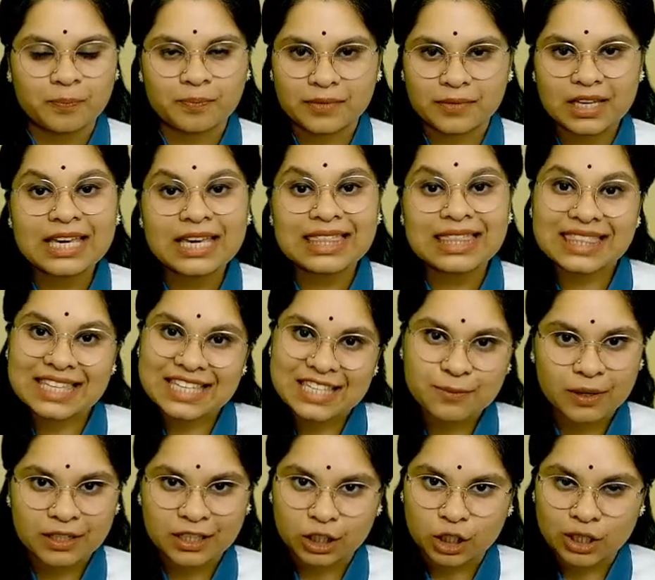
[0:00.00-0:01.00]
in this
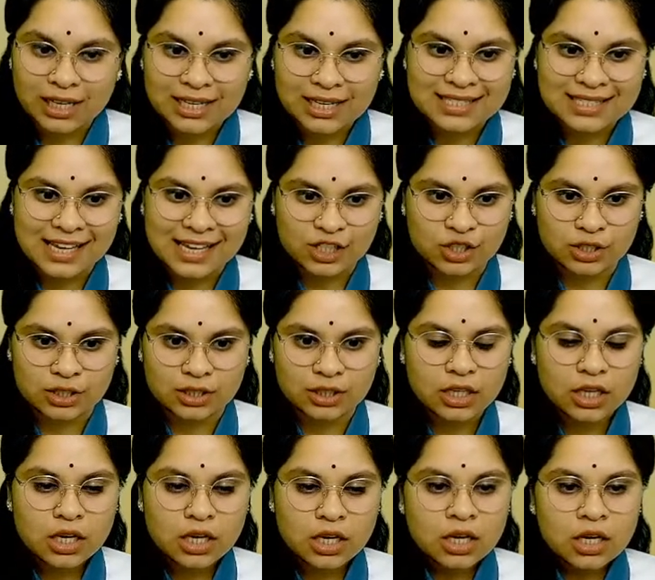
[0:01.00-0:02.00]
particular session.
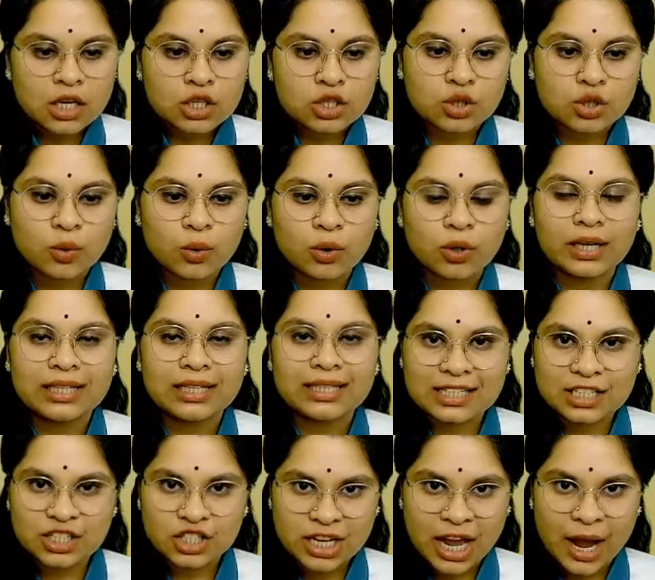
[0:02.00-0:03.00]
So in
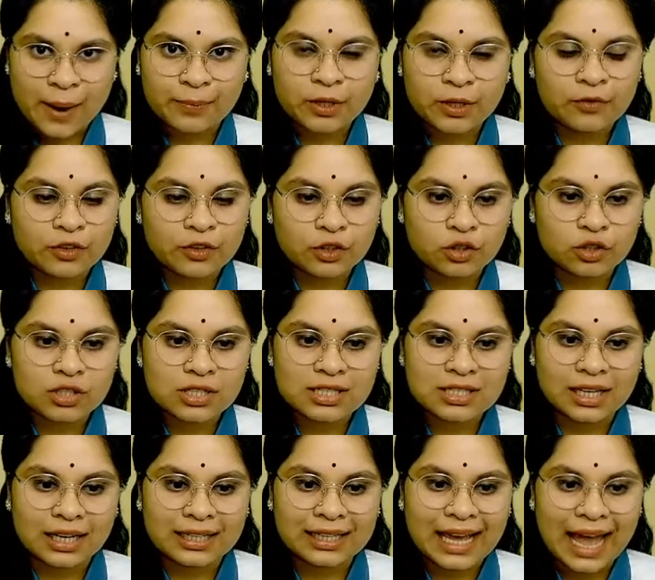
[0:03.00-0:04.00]
this chapter, we're going to
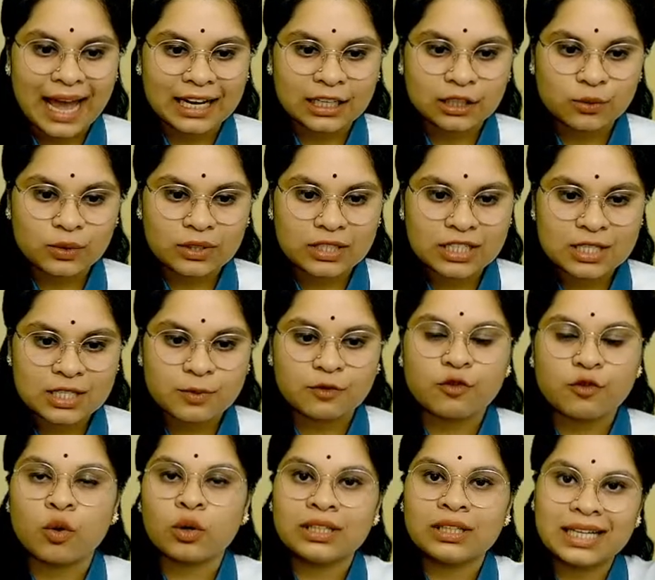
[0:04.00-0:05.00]
study activities
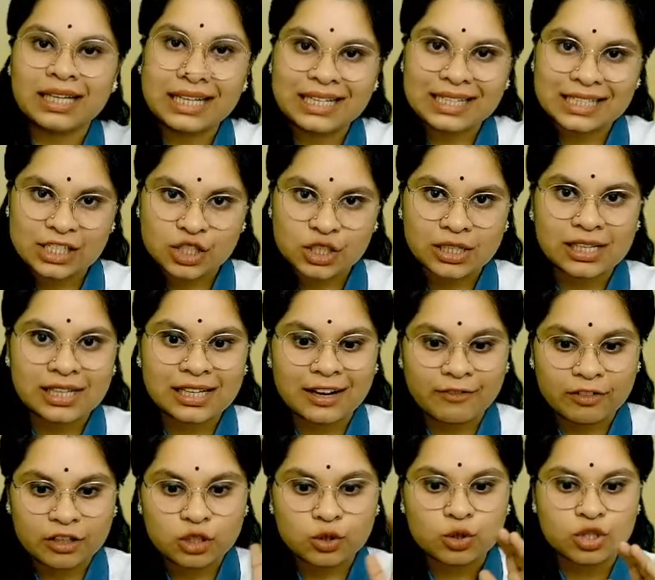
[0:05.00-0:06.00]
before the Industrial
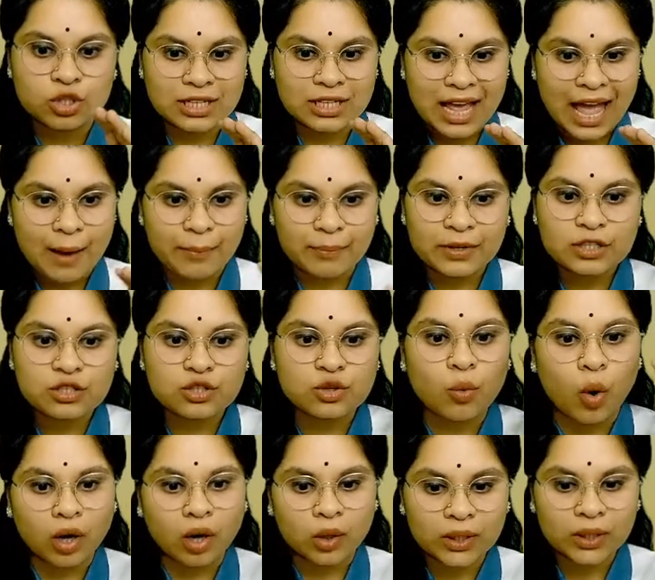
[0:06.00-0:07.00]
Revolution happened. So
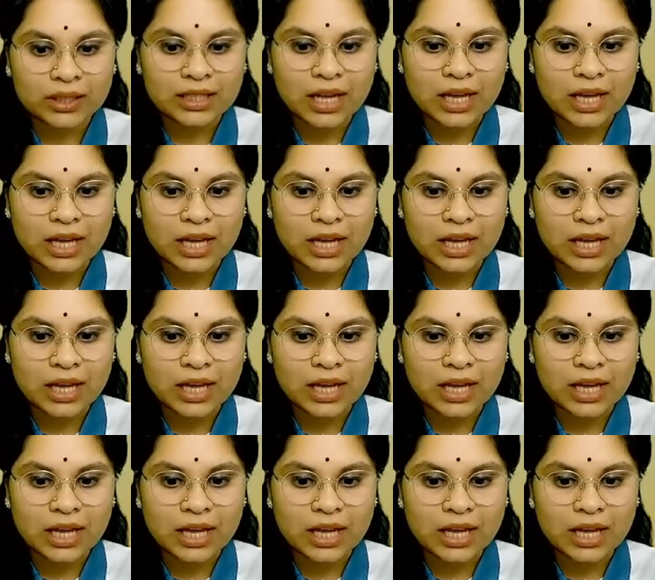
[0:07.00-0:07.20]
what were the